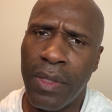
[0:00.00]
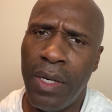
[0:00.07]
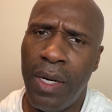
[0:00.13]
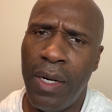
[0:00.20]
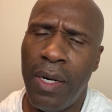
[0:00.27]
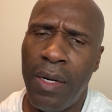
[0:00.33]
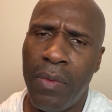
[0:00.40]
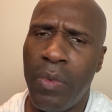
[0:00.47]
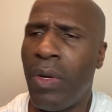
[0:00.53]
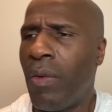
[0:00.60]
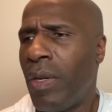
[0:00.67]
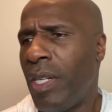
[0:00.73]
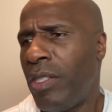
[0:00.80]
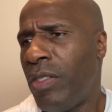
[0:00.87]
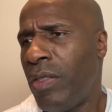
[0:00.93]
We're
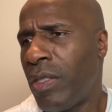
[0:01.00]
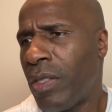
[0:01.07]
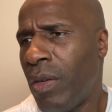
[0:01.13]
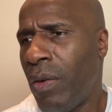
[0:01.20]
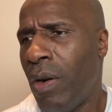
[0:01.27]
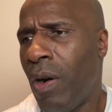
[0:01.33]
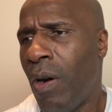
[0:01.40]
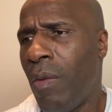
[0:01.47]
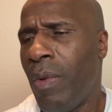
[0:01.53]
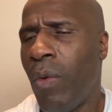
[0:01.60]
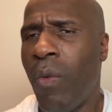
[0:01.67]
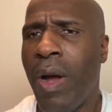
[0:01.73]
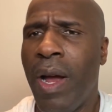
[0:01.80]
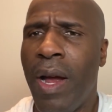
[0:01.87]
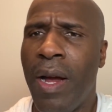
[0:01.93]
going to let you just go home
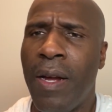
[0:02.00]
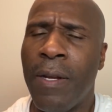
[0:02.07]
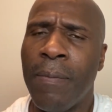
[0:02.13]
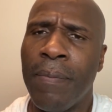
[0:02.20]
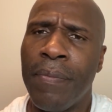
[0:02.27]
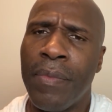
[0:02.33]
and wear